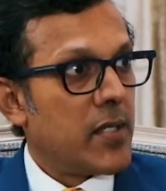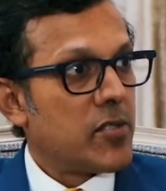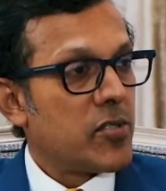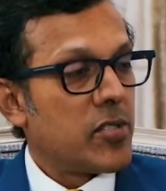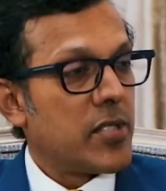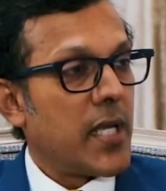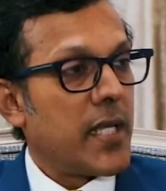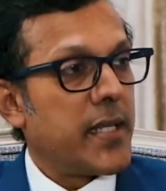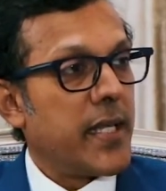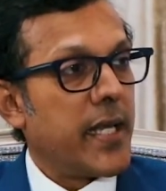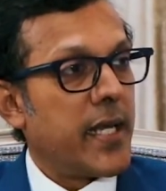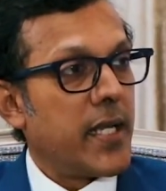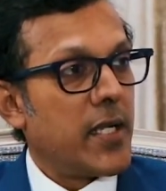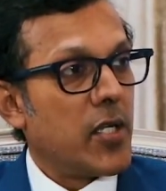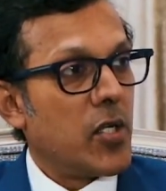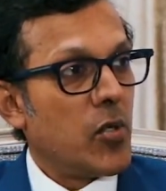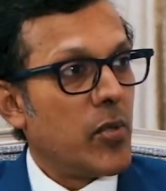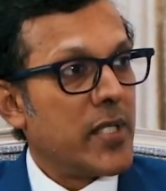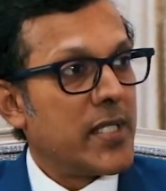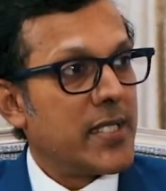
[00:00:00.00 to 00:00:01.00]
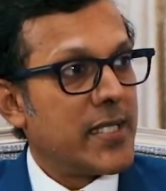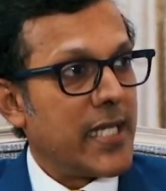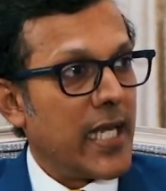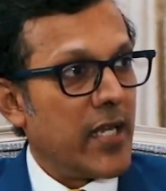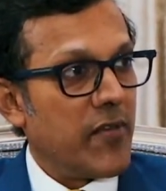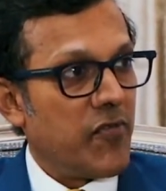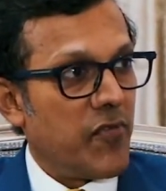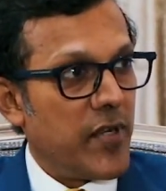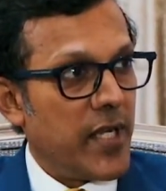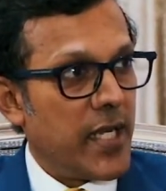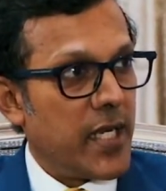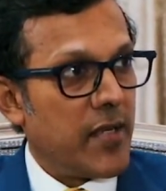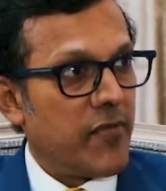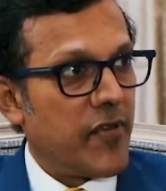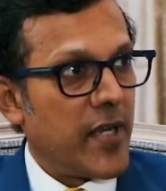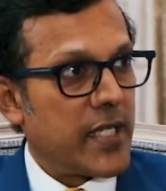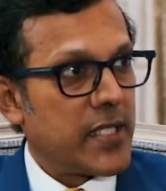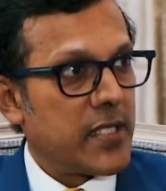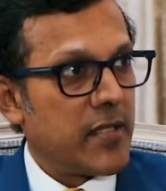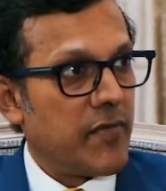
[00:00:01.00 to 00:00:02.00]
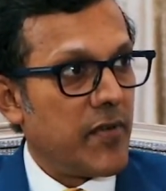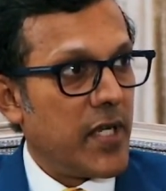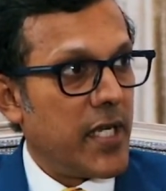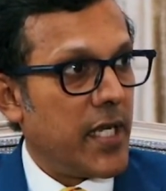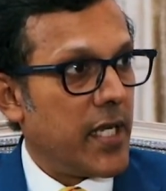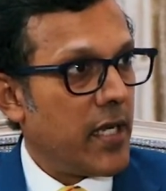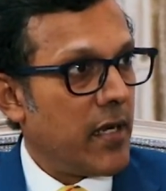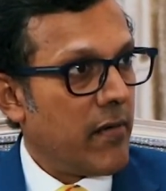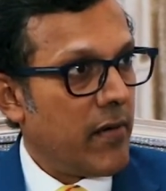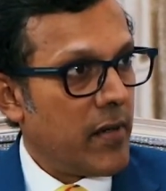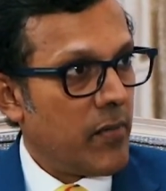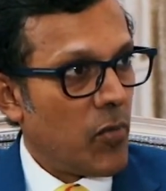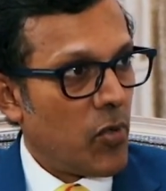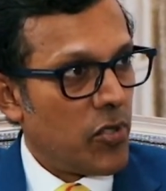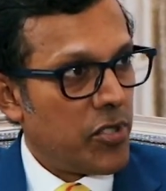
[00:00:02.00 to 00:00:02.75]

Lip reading: so that they can do it safely and effectively here in